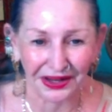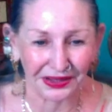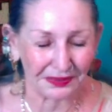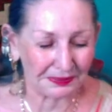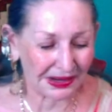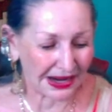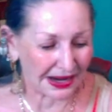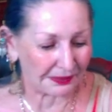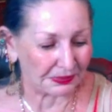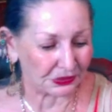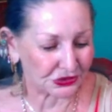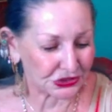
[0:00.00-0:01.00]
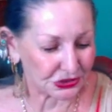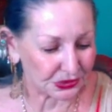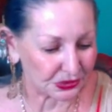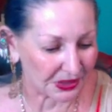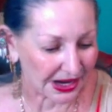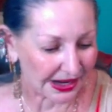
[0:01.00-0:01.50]
going to be able
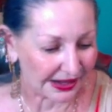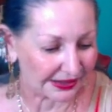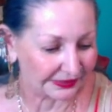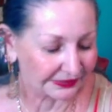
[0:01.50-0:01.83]
to uh,